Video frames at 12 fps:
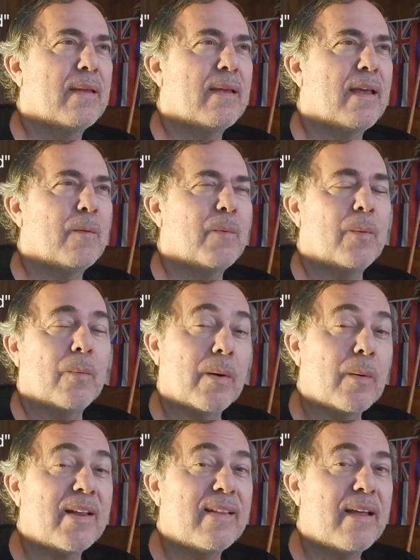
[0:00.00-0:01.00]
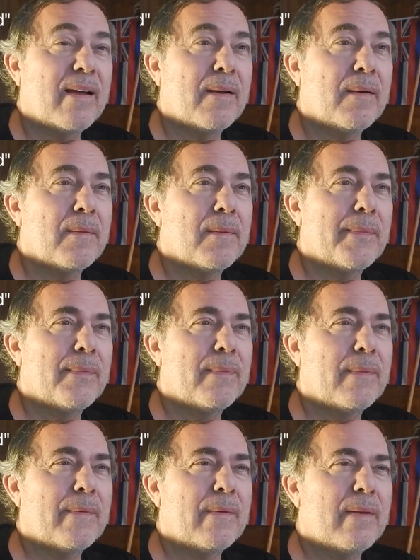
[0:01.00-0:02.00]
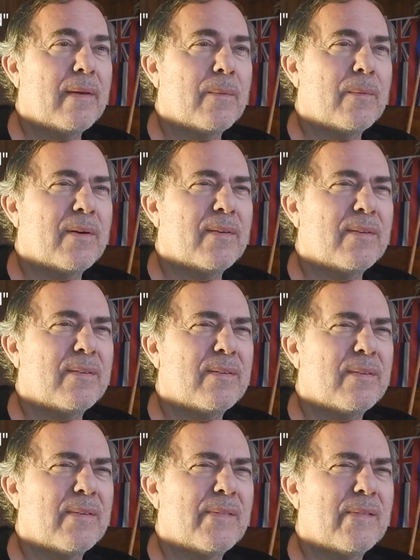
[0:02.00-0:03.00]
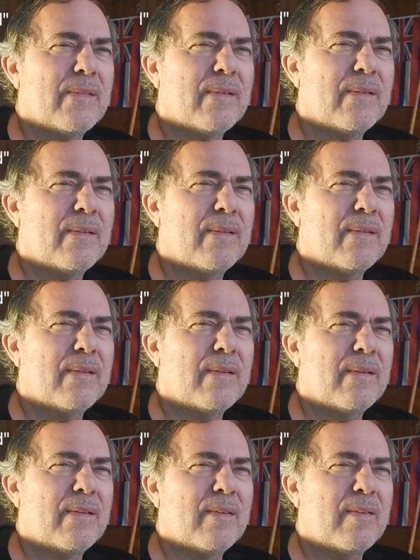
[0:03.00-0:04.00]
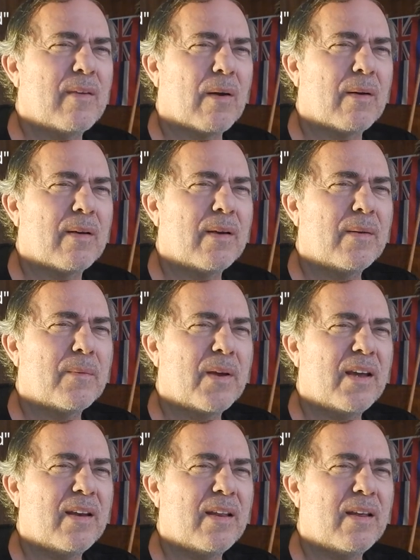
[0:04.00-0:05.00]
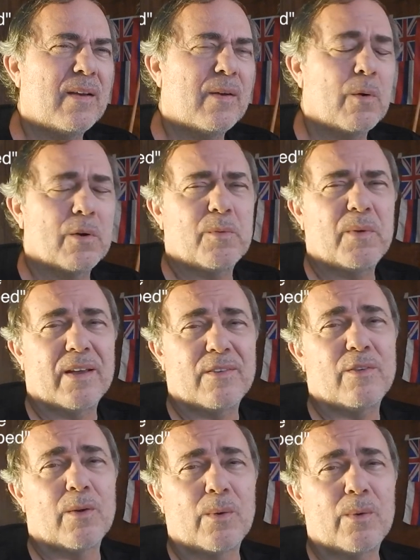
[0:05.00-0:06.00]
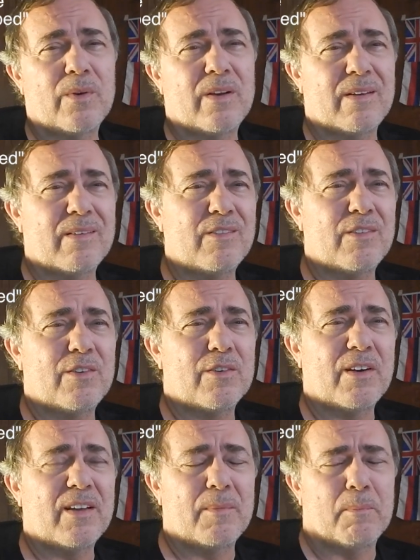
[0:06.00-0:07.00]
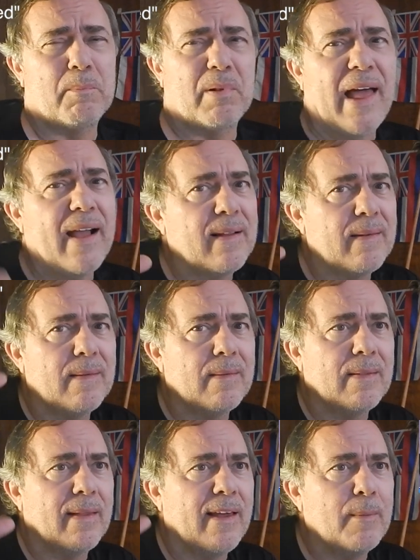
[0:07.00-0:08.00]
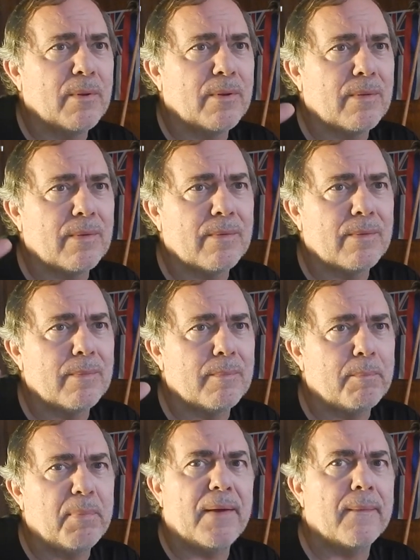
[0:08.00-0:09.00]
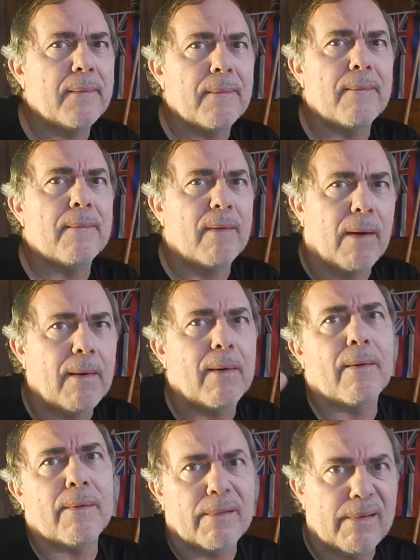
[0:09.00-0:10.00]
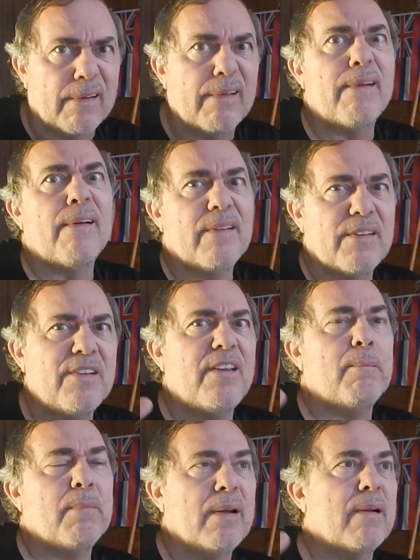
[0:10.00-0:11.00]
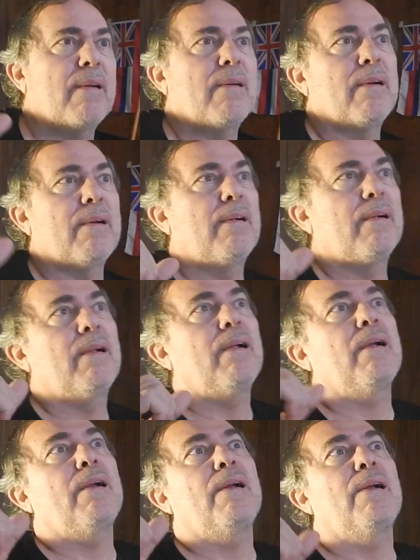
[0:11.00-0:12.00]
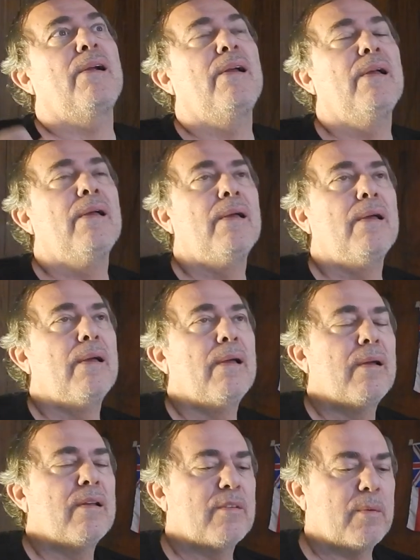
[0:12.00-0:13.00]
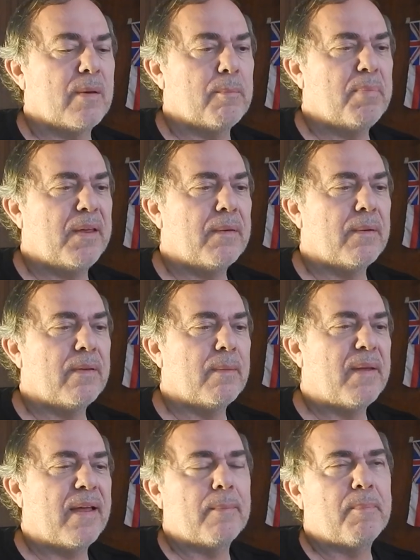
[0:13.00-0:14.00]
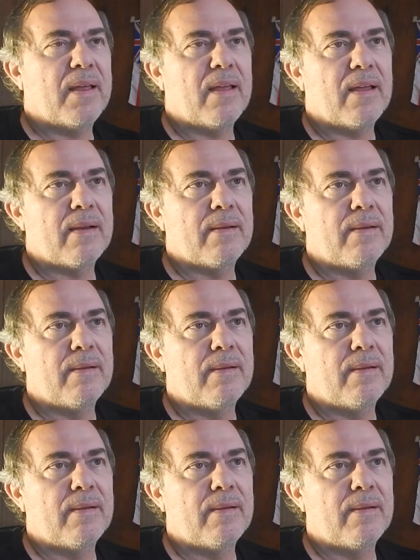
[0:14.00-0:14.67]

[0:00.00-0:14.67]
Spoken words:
And we went there. It was dark and rainy. Of course, we got stoned and drinking Black Label beer. Arg. Cheap beer. Arr. So we had beer in the backpack.